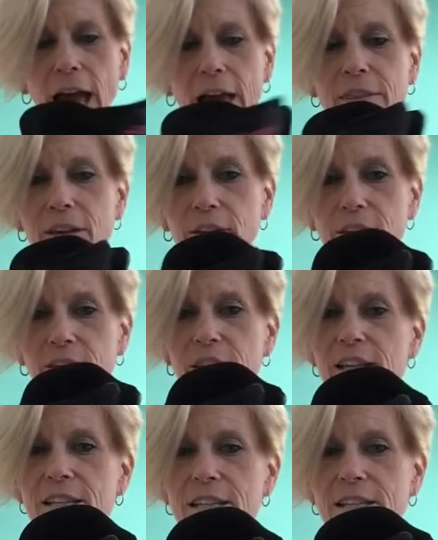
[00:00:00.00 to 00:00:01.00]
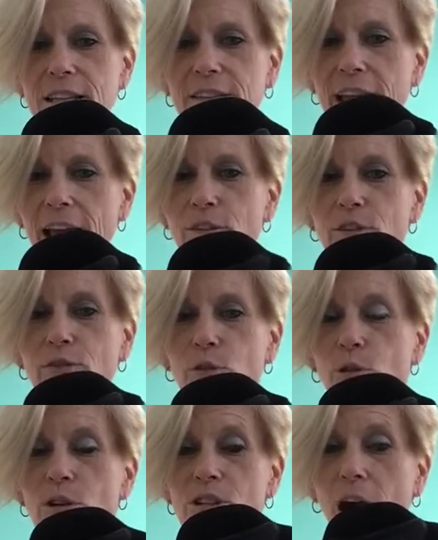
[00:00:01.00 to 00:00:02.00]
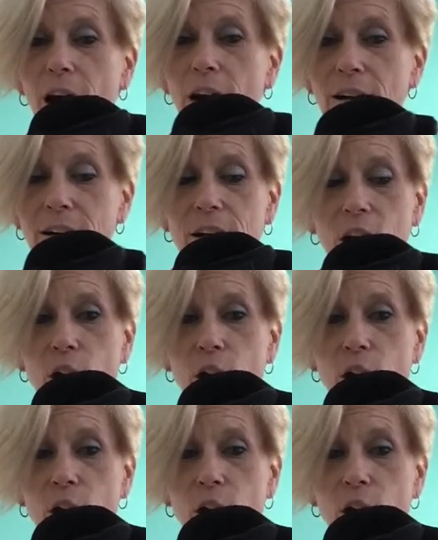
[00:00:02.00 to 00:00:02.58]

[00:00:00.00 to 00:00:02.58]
And the other thing is that they have a full tongue.